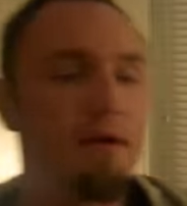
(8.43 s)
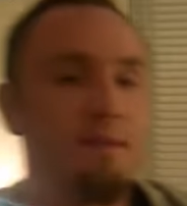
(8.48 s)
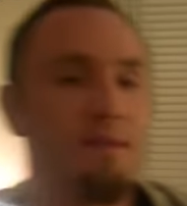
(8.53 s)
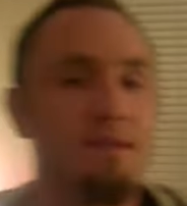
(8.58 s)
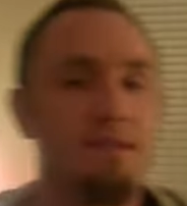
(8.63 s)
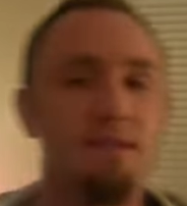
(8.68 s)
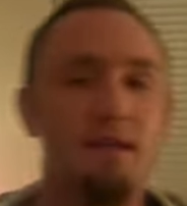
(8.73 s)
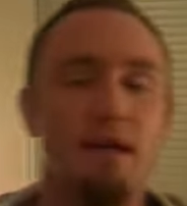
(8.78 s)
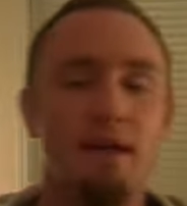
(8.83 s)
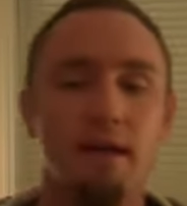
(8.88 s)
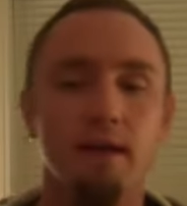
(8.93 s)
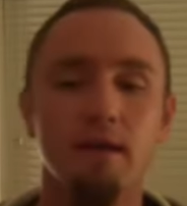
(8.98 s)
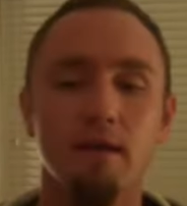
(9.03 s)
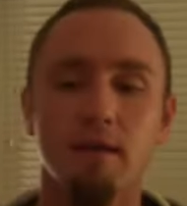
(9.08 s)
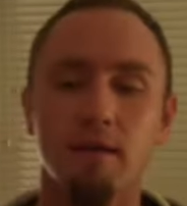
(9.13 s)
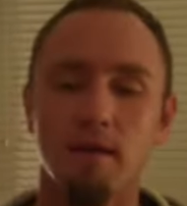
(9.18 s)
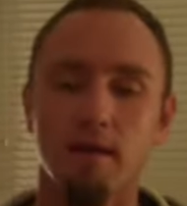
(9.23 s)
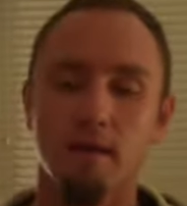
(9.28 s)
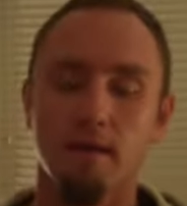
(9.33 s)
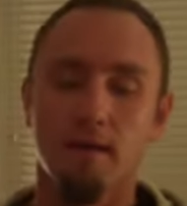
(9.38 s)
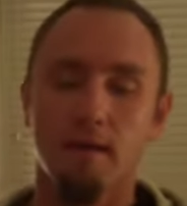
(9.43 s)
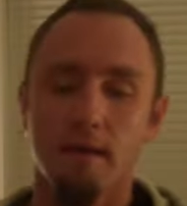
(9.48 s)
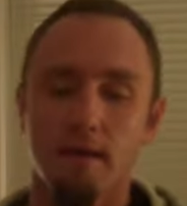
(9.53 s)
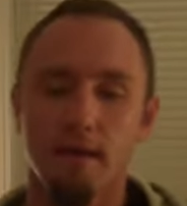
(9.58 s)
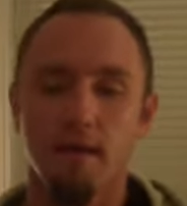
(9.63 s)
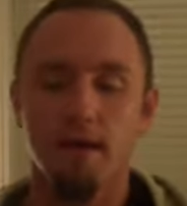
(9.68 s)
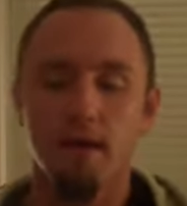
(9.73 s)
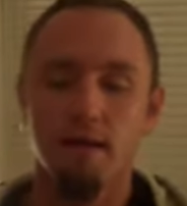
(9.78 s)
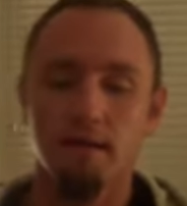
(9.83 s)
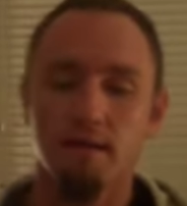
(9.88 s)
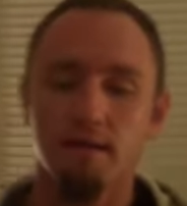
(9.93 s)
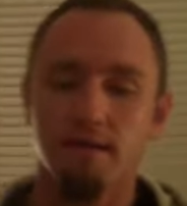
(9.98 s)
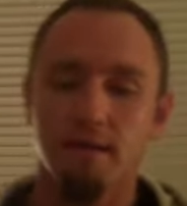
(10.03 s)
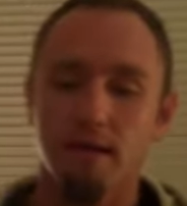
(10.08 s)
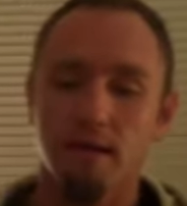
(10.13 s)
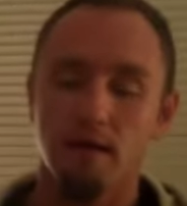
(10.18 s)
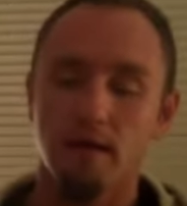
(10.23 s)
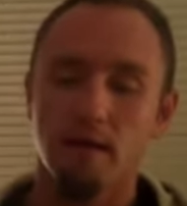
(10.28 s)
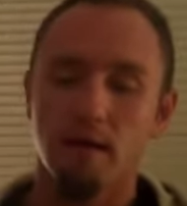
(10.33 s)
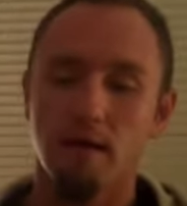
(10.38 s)
name is Sonny, and
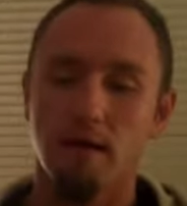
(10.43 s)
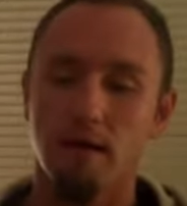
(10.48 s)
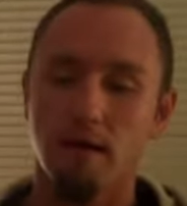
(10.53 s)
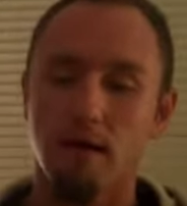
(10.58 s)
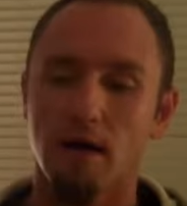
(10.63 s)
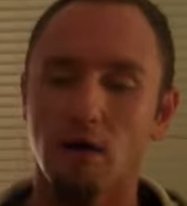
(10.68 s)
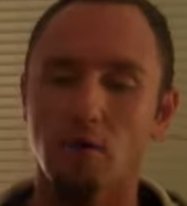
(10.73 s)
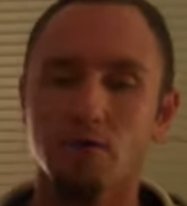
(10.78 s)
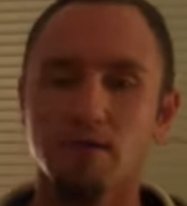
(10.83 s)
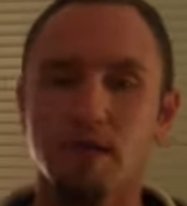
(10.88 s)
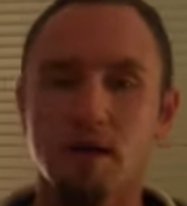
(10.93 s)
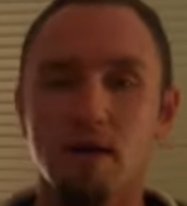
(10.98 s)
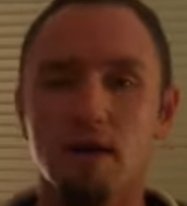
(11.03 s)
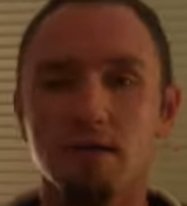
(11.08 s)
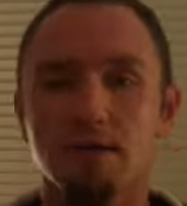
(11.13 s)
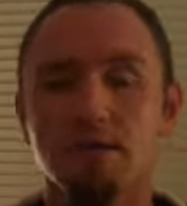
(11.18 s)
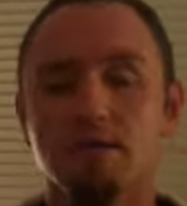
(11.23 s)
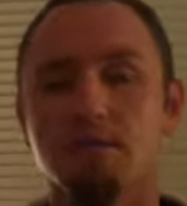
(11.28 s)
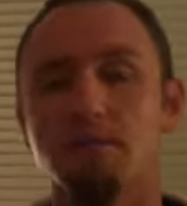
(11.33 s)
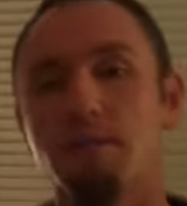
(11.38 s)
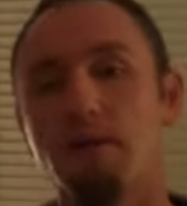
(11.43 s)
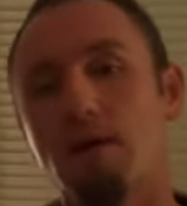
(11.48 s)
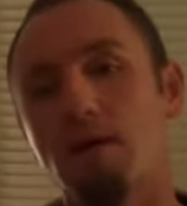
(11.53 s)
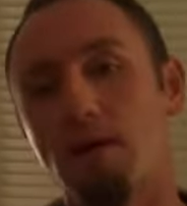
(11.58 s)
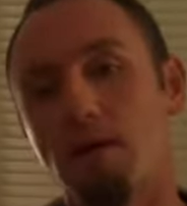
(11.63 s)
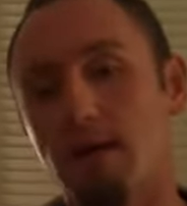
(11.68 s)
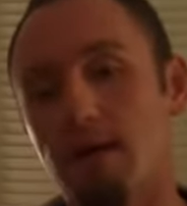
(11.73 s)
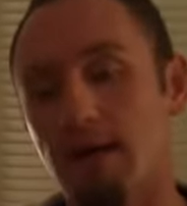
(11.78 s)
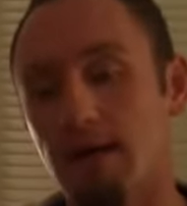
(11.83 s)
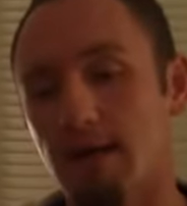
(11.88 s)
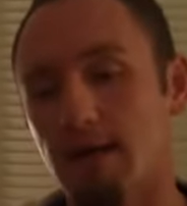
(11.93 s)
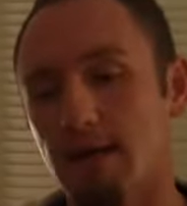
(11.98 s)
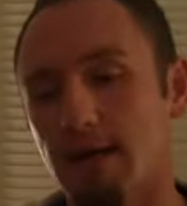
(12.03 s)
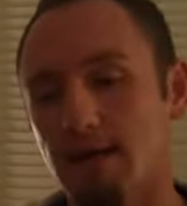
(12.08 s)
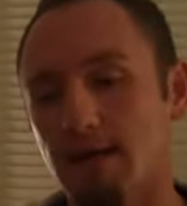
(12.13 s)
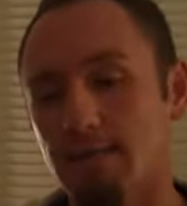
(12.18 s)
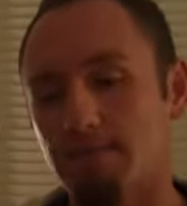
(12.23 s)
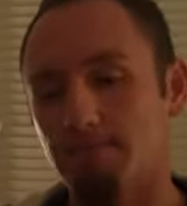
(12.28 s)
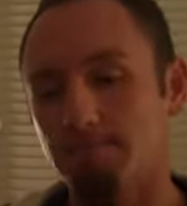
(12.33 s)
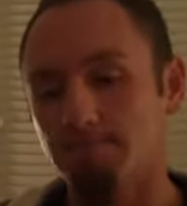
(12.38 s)
I was asked
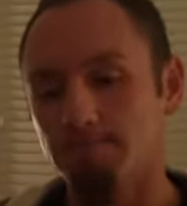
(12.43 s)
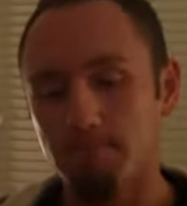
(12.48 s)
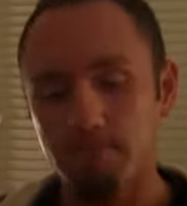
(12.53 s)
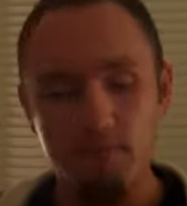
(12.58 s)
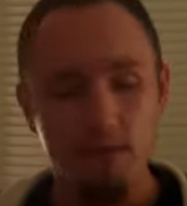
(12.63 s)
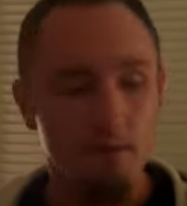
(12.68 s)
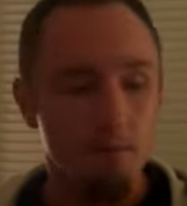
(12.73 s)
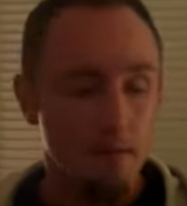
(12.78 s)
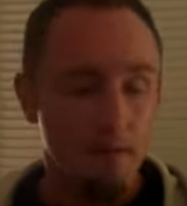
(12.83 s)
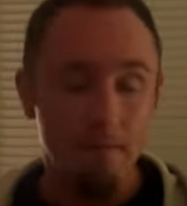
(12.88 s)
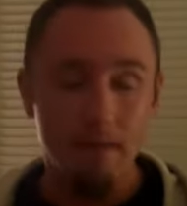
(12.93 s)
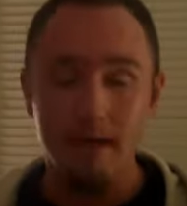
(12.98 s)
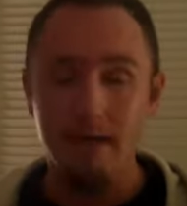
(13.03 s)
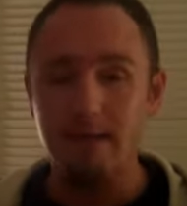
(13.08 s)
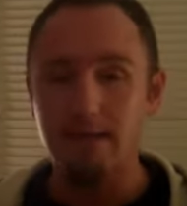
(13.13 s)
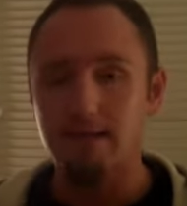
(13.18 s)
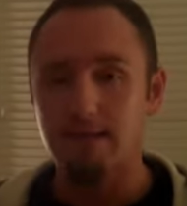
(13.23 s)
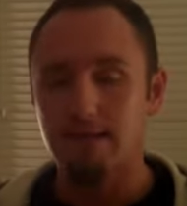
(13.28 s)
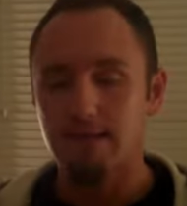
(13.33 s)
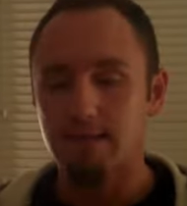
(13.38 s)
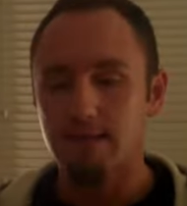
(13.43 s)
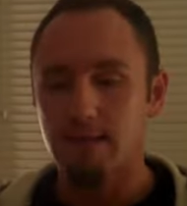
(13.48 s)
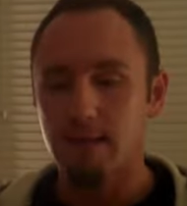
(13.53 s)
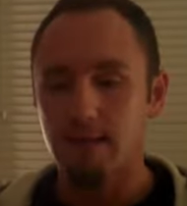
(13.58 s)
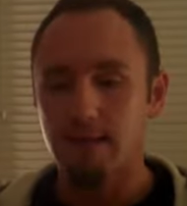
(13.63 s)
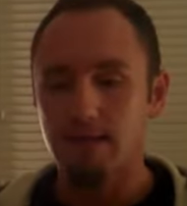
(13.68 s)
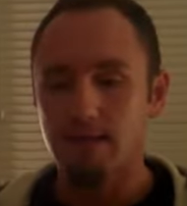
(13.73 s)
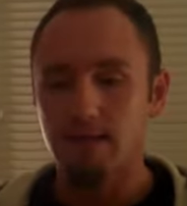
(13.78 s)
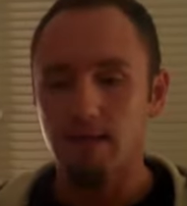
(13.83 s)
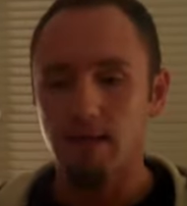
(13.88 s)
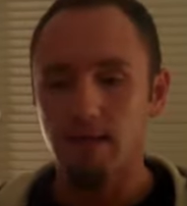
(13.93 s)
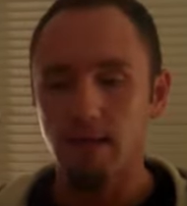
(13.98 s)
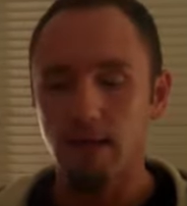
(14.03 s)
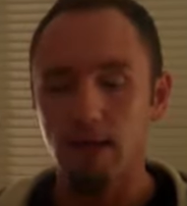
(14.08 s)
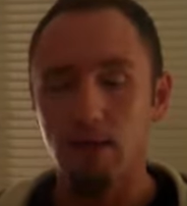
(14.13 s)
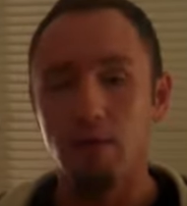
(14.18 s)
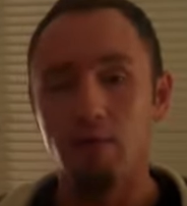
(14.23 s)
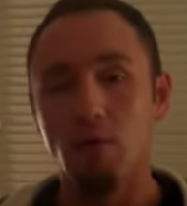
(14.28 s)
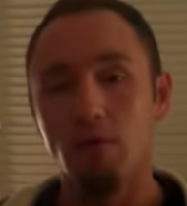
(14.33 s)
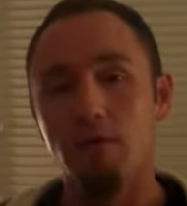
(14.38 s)
by my mates that I
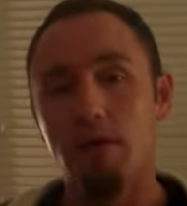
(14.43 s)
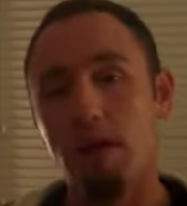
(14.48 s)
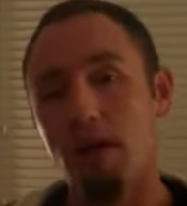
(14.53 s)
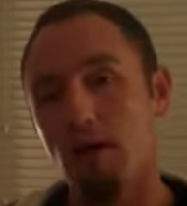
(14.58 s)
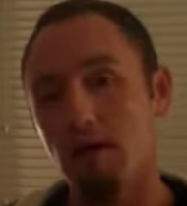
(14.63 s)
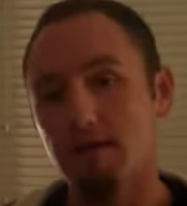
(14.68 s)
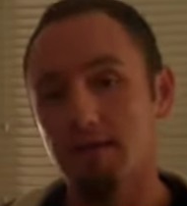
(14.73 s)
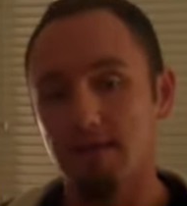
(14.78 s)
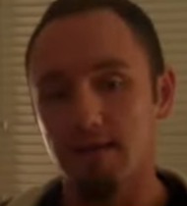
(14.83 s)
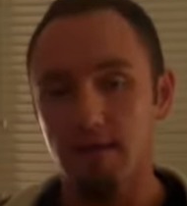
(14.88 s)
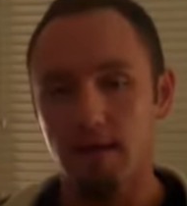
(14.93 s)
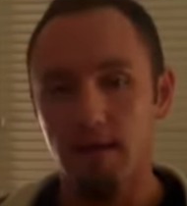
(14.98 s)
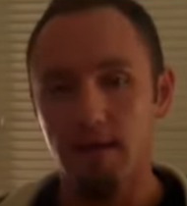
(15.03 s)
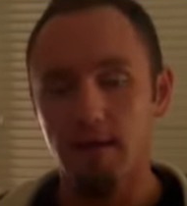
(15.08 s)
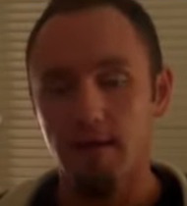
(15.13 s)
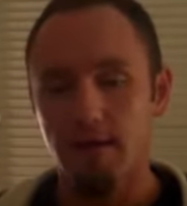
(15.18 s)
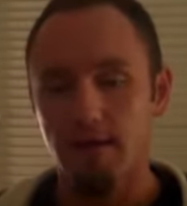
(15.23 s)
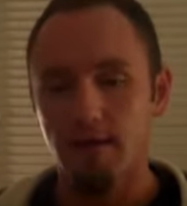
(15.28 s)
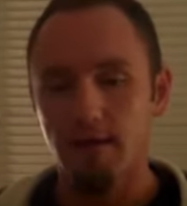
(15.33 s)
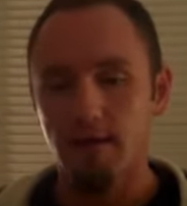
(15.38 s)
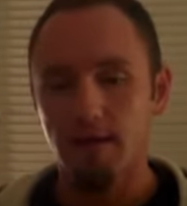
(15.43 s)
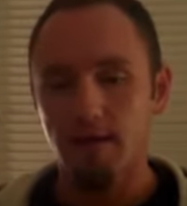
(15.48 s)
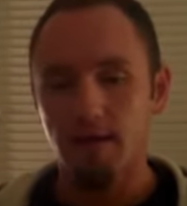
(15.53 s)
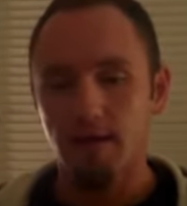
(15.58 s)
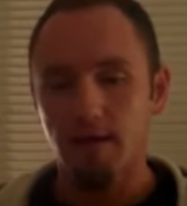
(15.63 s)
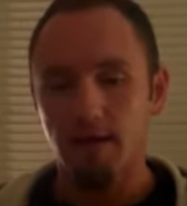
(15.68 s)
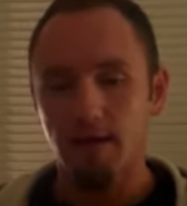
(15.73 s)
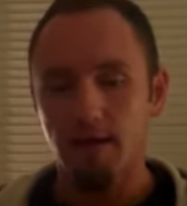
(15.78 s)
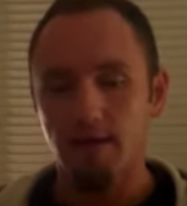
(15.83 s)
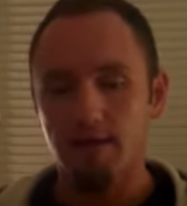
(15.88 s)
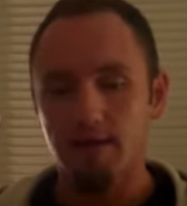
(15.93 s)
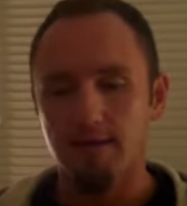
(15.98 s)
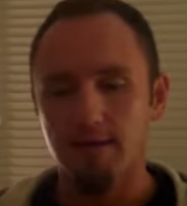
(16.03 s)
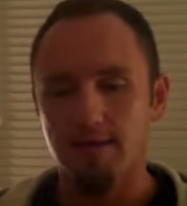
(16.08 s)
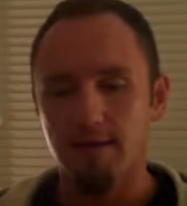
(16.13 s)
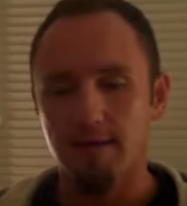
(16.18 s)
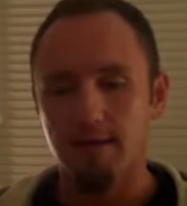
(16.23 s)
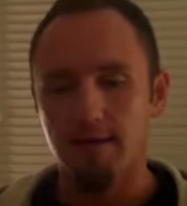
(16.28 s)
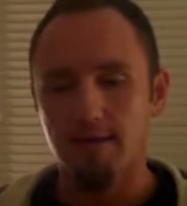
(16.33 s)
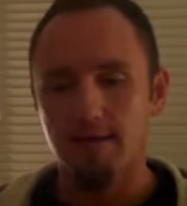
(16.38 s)
come online today and
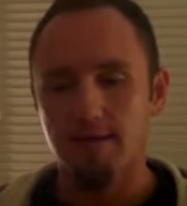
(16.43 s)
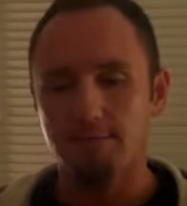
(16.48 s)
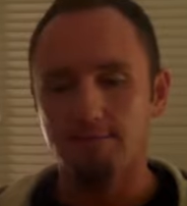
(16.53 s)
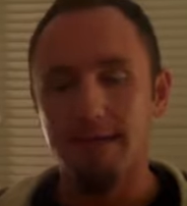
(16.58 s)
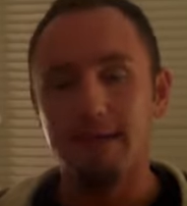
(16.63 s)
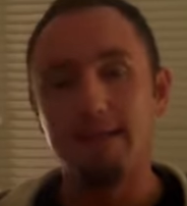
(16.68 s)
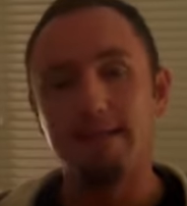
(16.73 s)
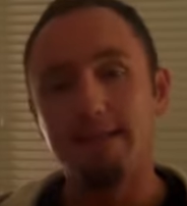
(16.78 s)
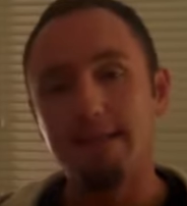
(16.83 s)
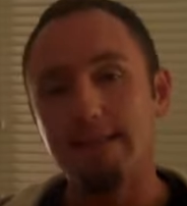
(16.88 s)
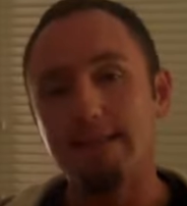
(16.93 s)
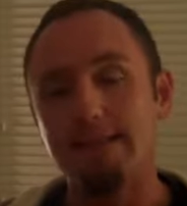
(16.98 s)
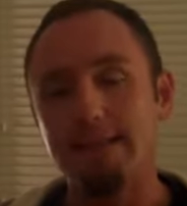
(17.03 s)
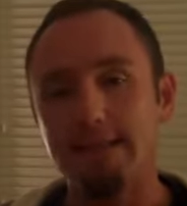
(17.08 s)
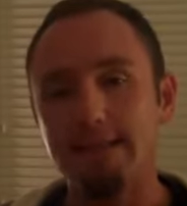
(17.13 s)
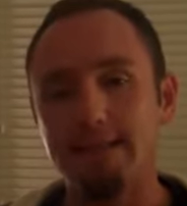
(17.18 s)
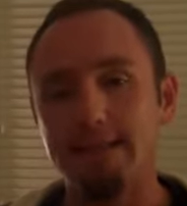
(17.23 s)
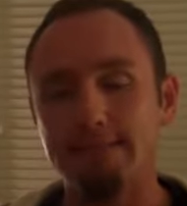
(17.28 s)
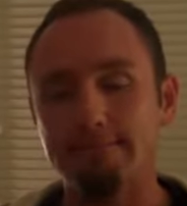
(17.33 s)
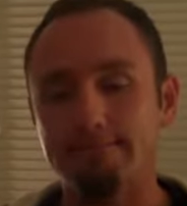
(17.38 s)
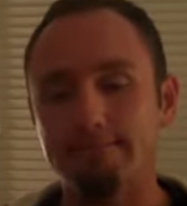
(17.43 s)
basically